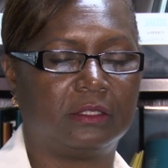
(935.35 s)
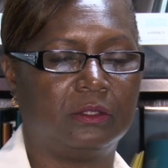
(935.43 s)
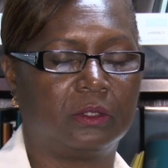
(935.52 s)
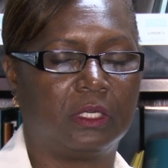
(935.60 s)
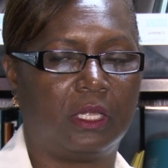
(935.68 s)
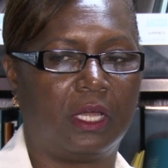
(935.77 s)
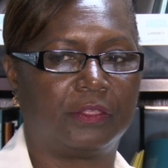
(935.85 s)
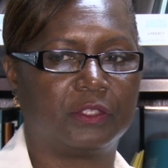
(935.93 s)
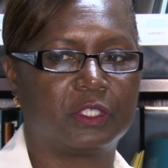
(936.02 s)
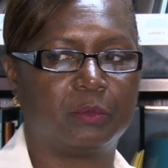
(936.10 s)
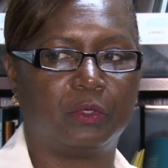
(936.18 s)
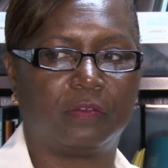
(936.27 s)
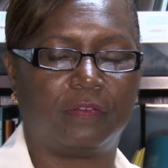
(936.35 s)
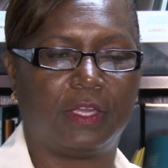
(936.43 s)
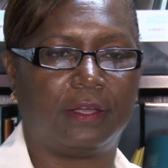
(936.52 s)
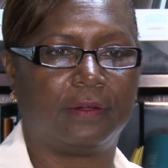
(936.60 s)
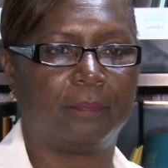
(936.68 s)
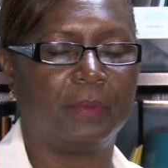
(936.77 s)
local authors book
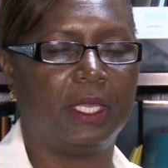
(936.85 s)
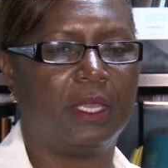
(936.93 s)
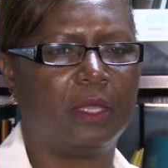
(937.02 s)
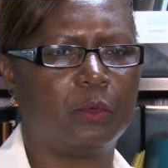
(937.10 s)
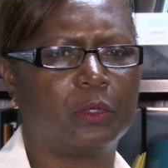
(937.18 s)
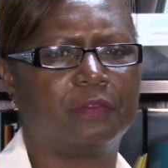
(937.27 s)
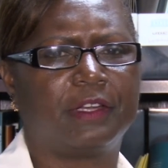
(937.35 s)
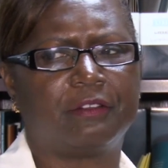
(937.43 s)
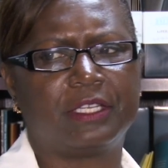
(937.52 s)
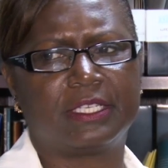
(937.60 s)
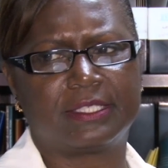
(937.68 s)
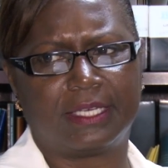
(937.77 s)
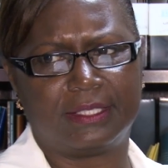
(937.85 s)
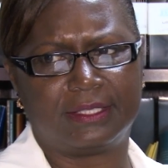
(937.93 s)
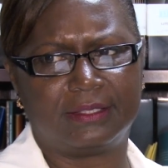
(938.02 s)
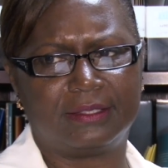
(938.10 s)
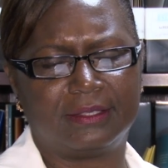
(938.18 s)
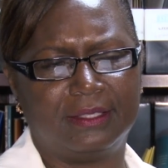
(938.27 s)
fair, and we were very
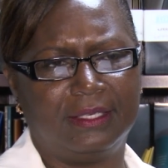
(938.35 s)
excited.